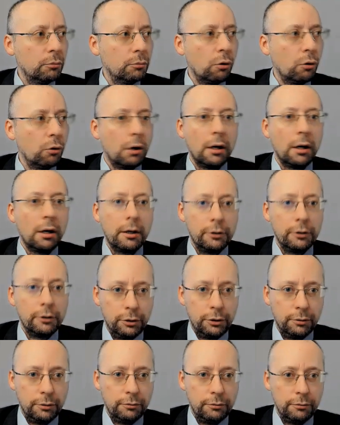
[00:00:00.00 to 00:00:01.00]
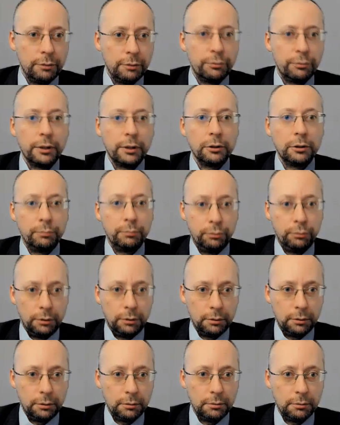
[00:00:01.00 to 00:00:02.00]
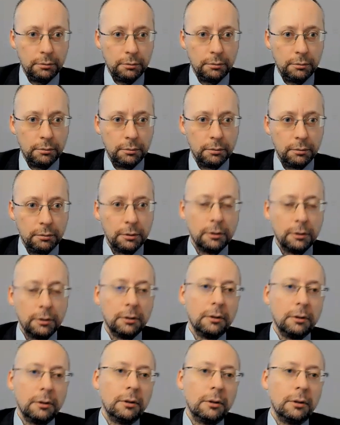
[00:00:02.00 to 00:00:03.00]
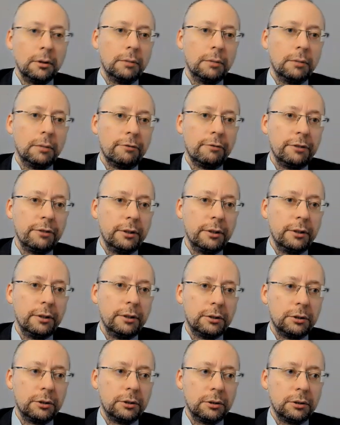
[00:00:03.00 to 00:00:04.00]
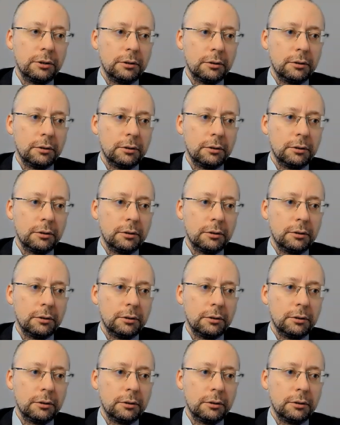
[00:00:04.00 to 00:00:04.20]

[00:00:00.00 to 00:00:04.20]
more harsh than President Putin, but I think it's